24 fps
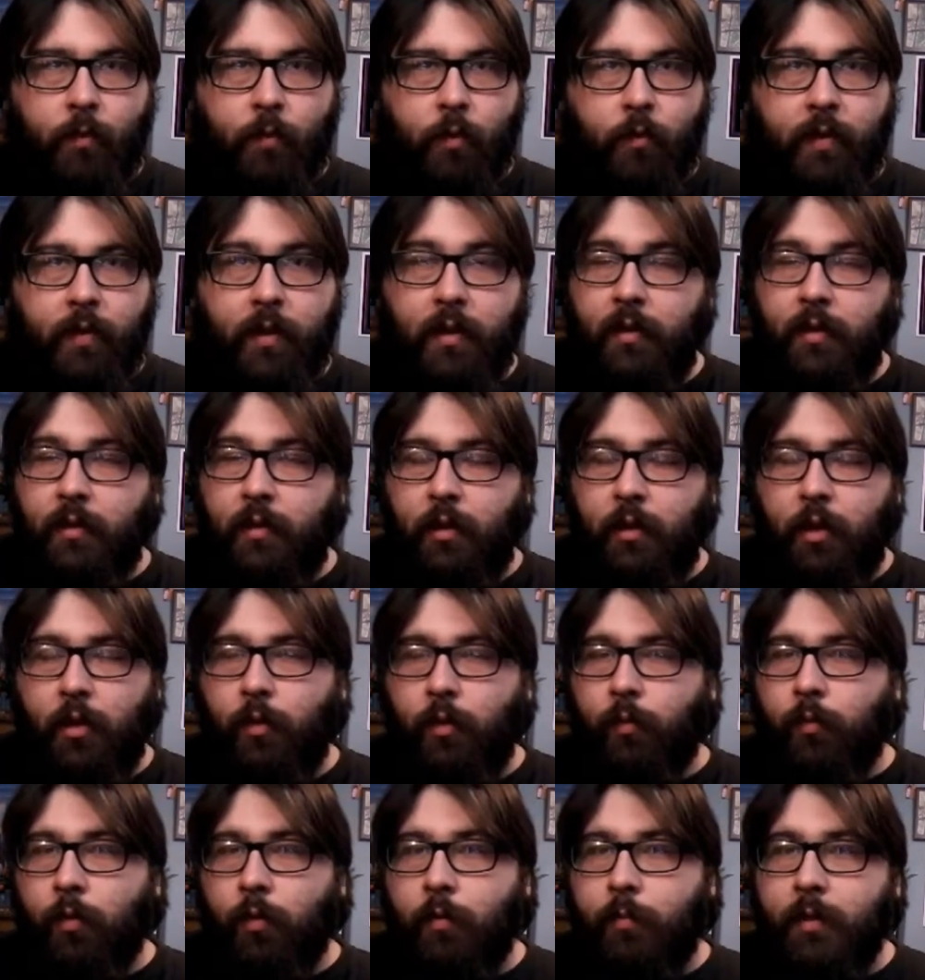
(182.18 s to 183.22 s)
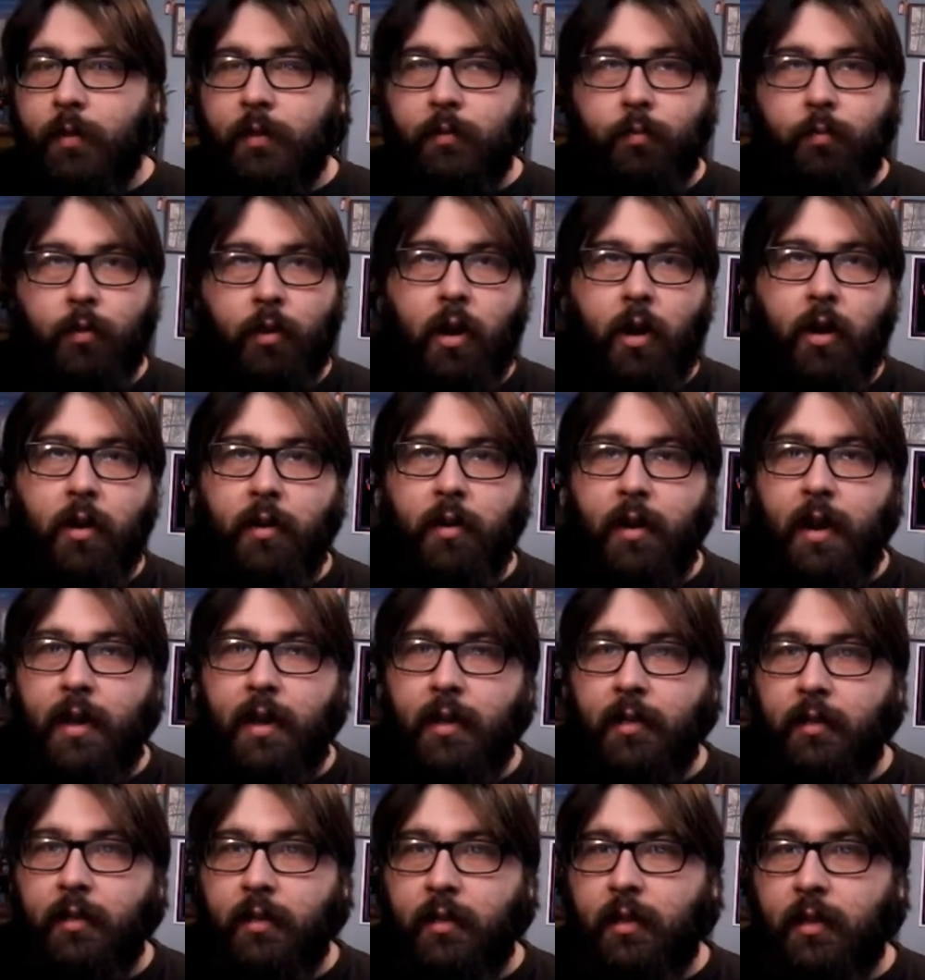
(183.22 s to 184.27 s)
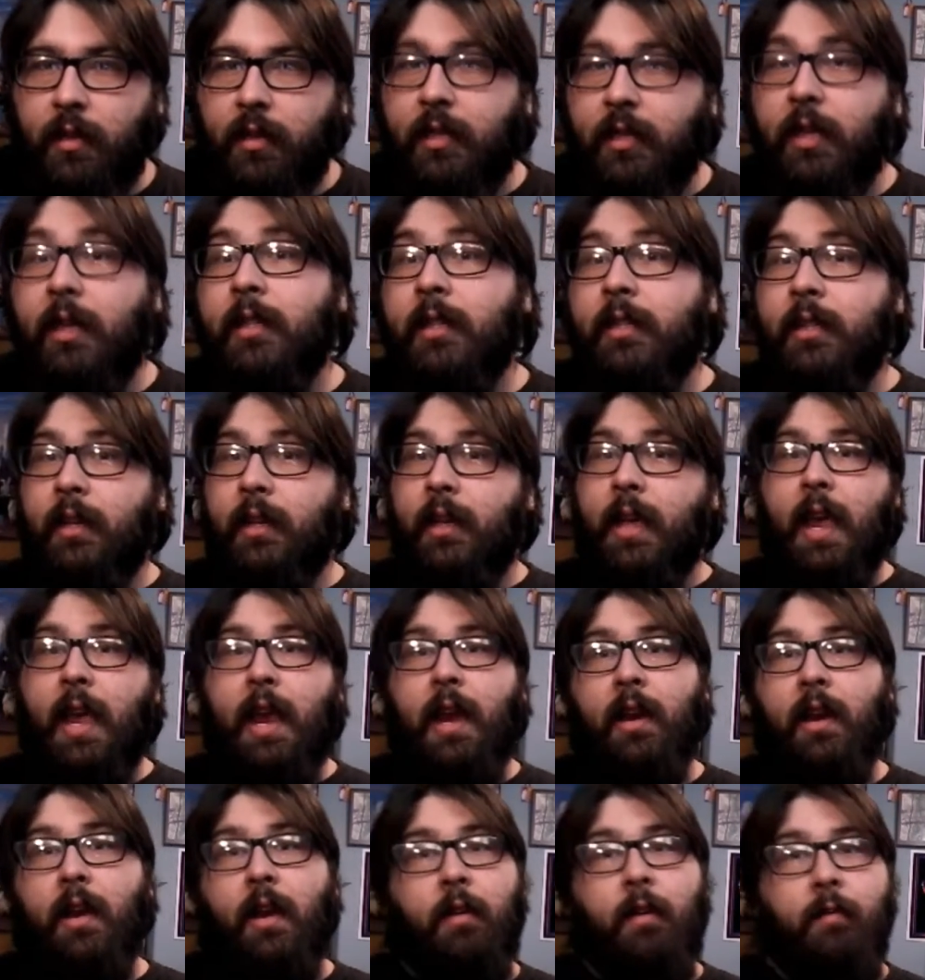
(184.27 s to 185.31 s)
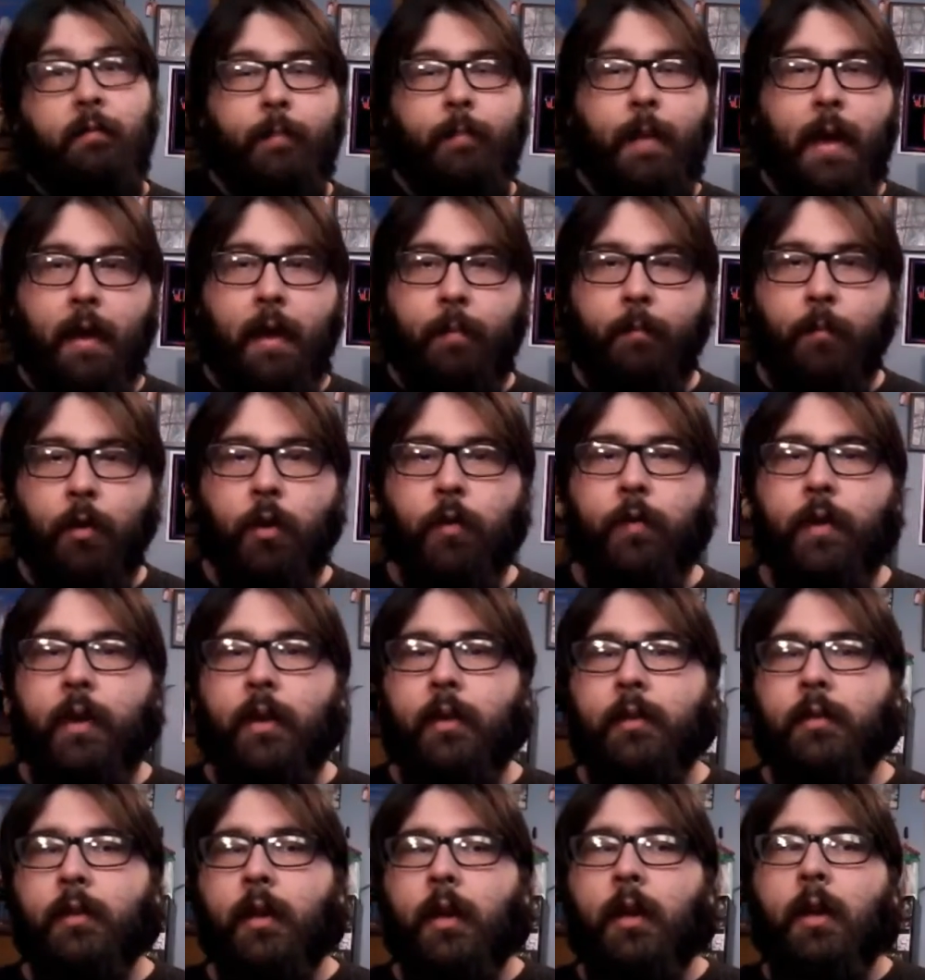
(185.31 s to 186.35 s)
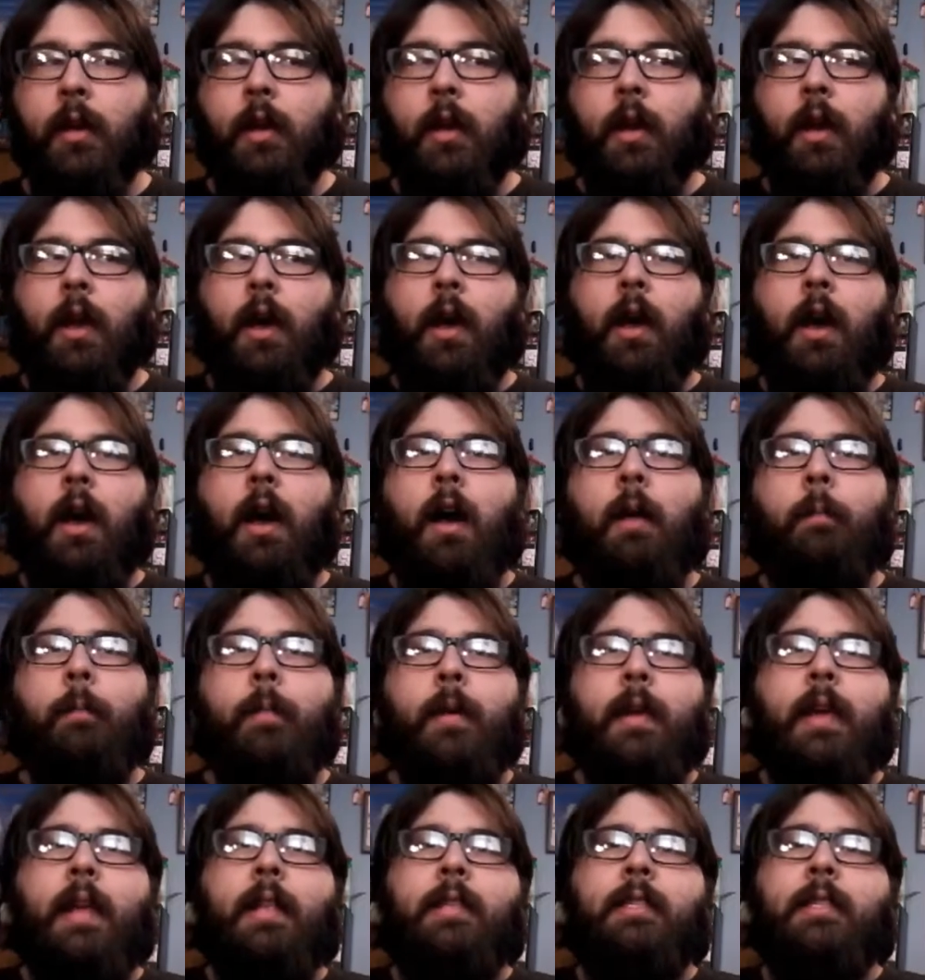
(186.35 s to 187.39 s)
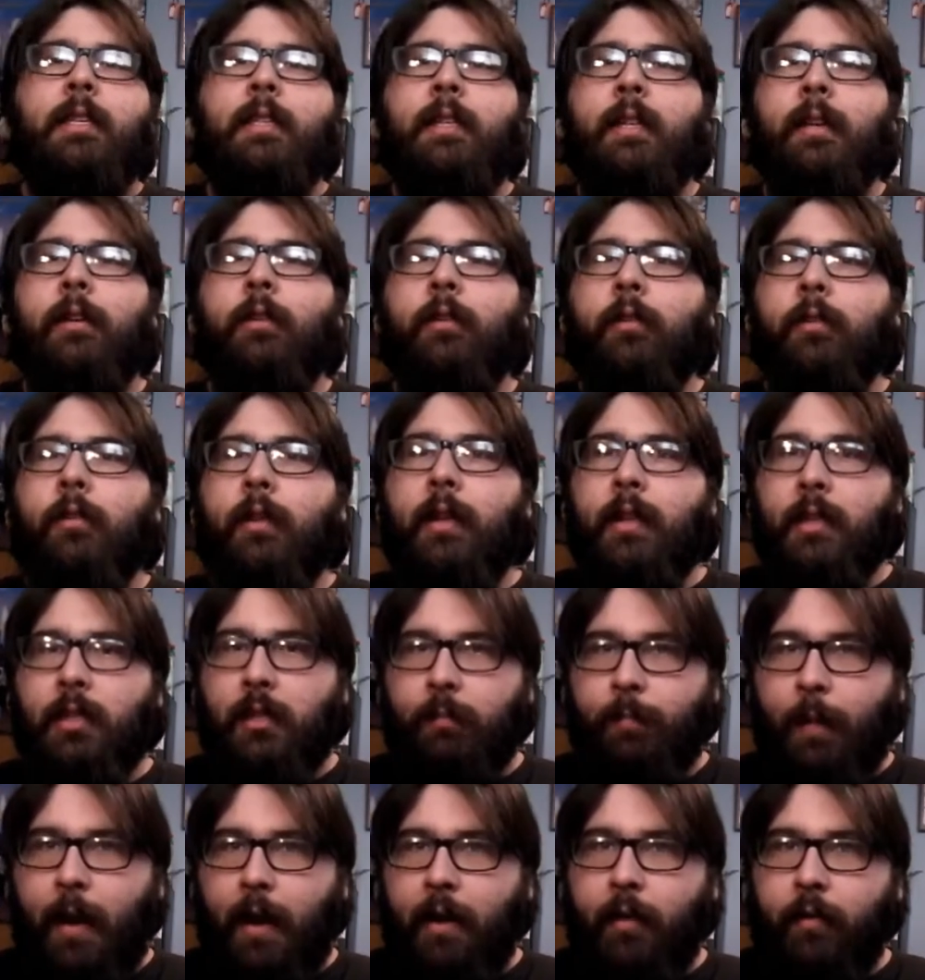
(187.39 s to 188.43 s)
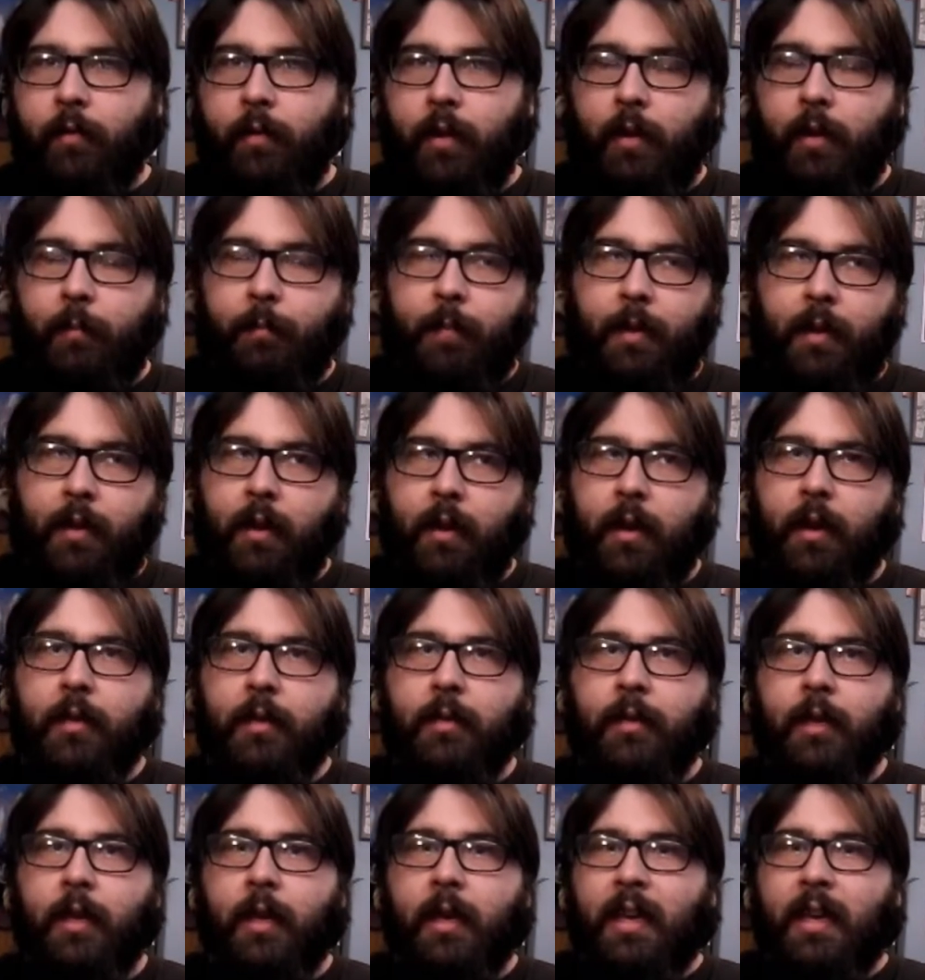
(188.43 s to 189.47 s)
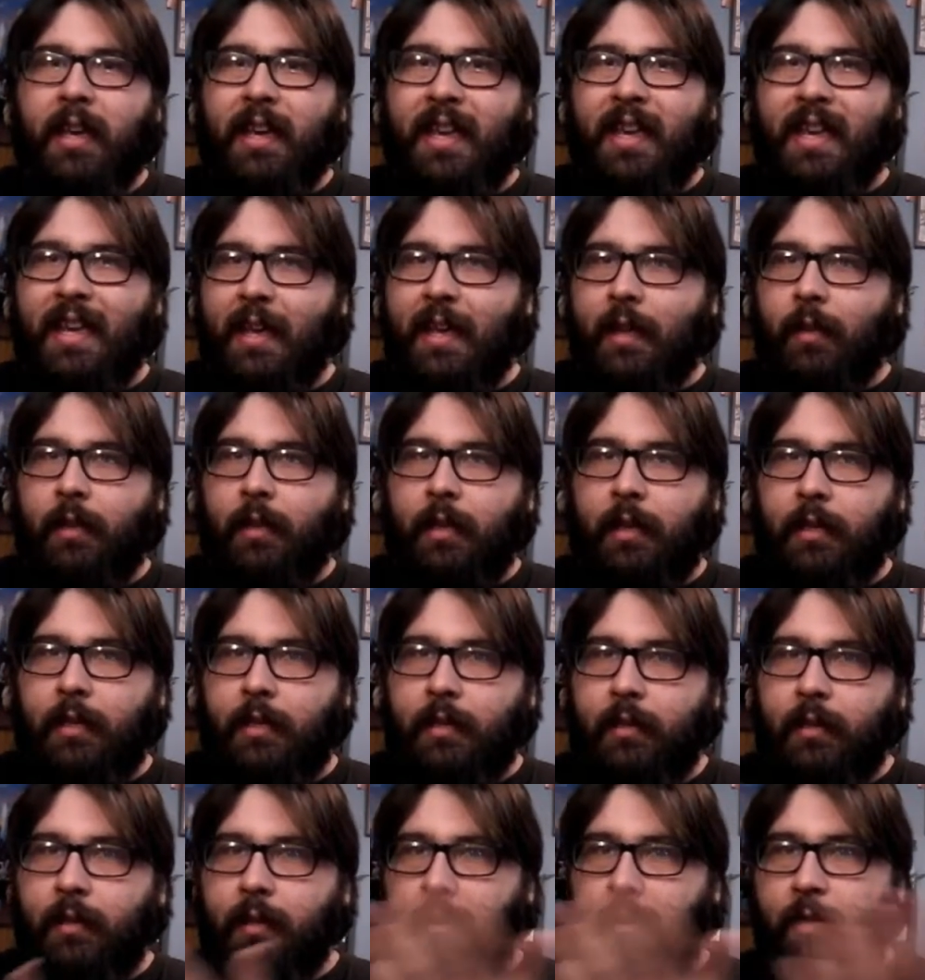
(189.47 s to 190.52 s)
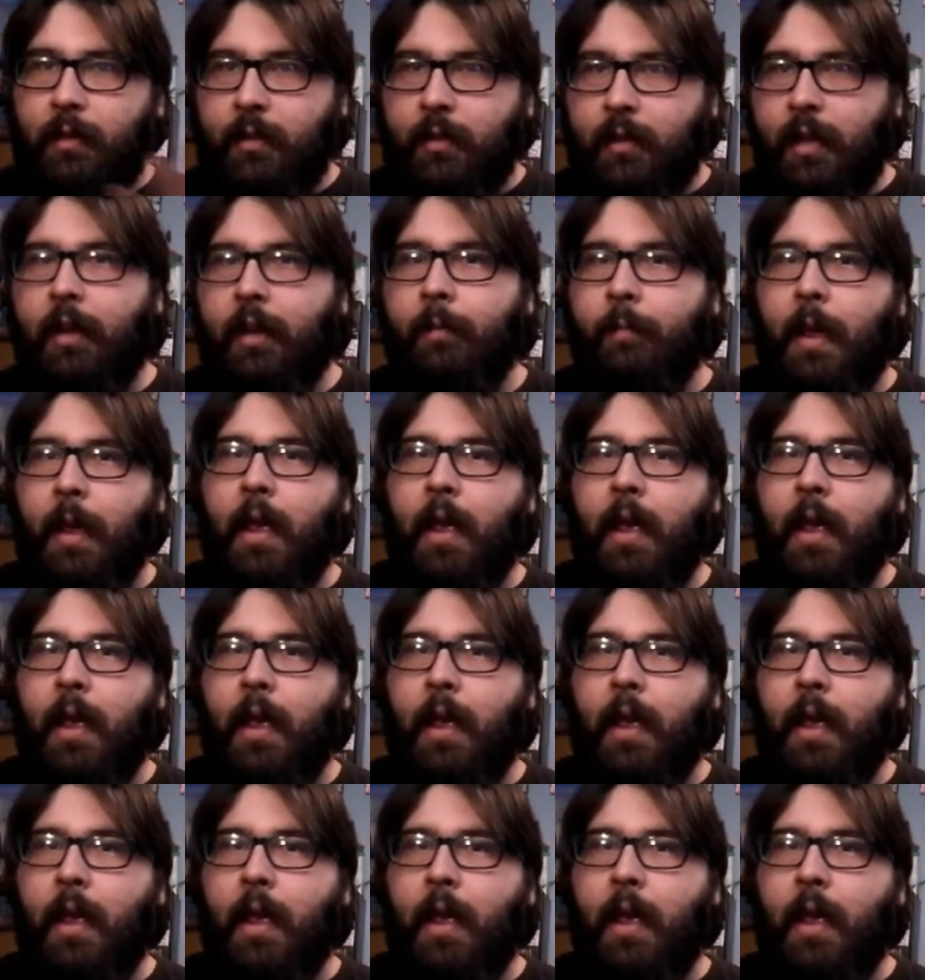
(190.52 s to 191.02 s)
movie, The Room is regarded as the Citizen Kane of bad movies. It's still inspiring because he at least did